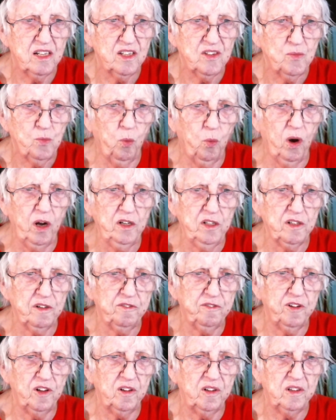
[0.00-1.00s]

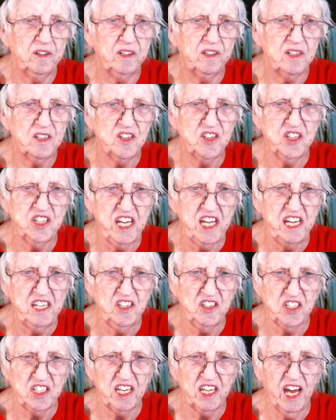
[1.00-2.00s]
Wonderful
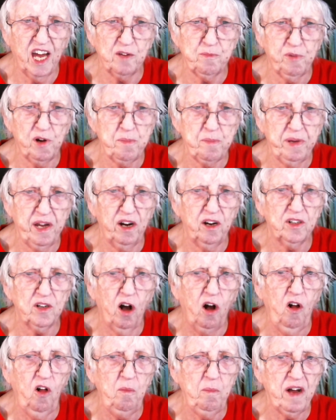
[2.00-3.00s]
Stacy had prepared
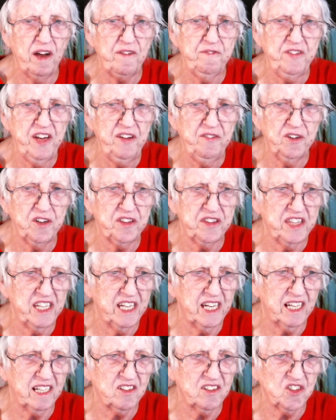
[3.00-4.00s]
all my favorite
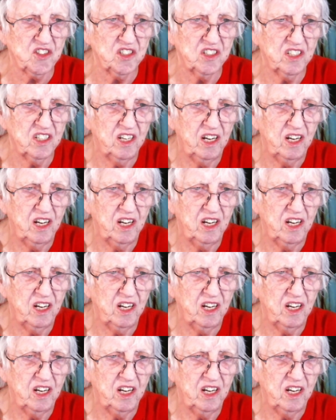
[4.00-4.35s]
things: